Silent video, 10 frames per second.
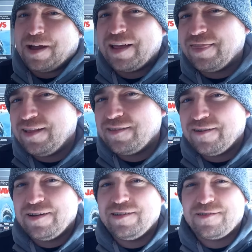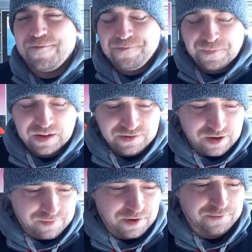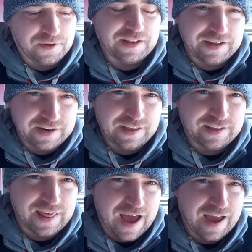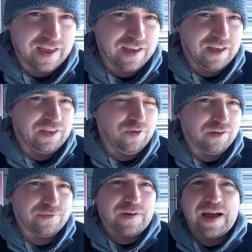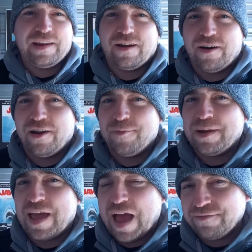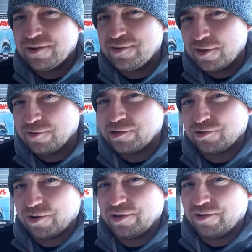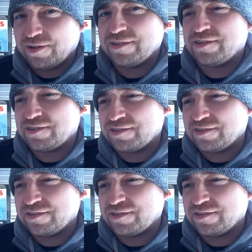I think there is some validity that you can find an item in every single store you can,